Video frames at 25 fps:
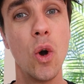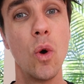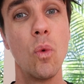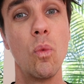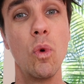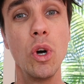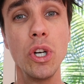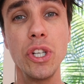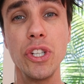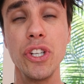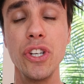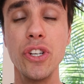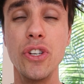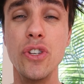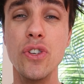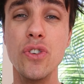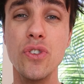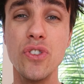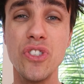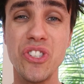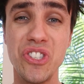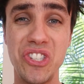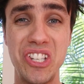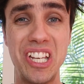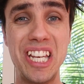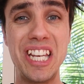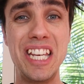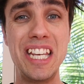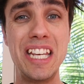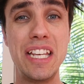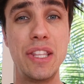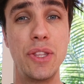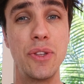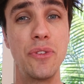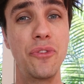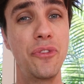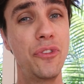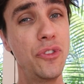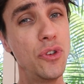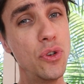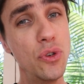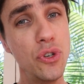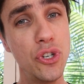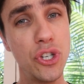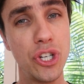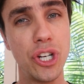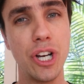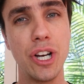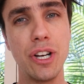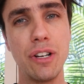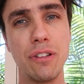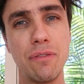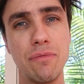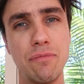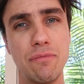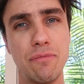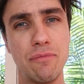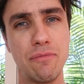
what can you see in the future.